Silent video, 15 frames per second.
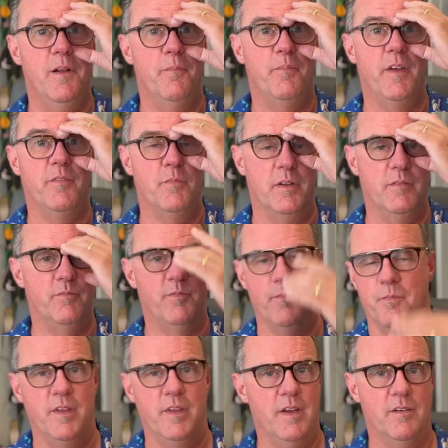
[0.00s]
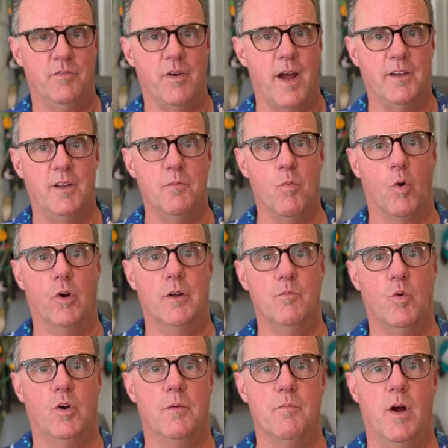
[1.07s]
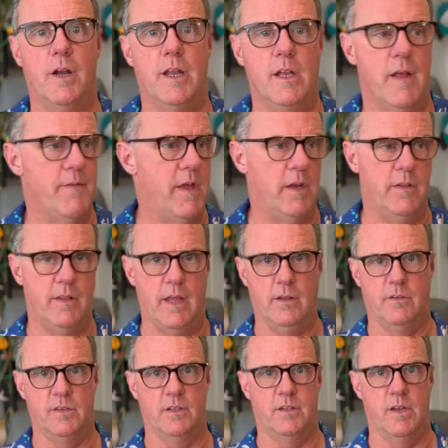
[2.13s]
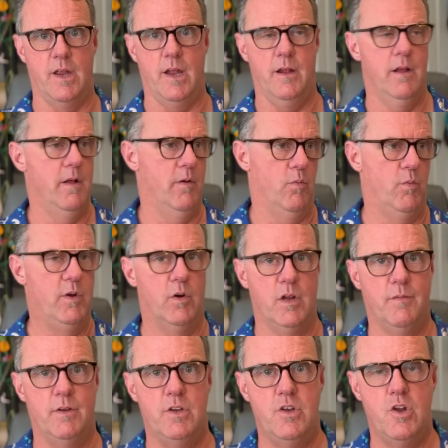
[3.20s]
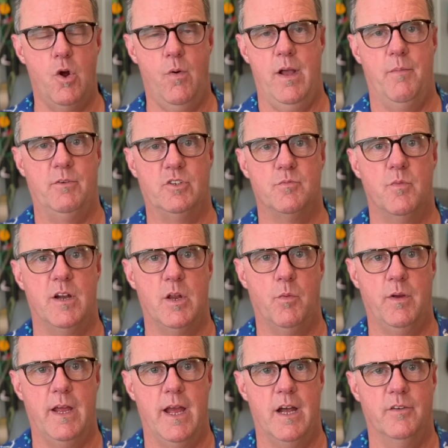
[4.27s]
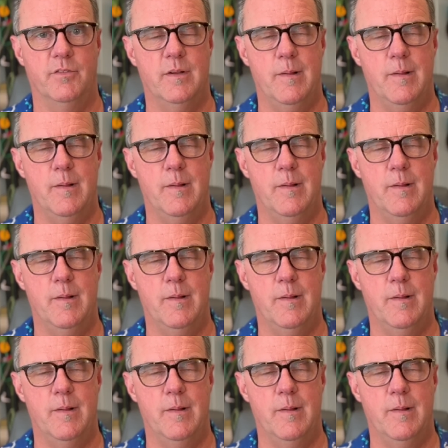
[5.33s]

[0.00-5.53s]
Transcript: They've been finding more and more money, and they said today, we don't even know how much money we have.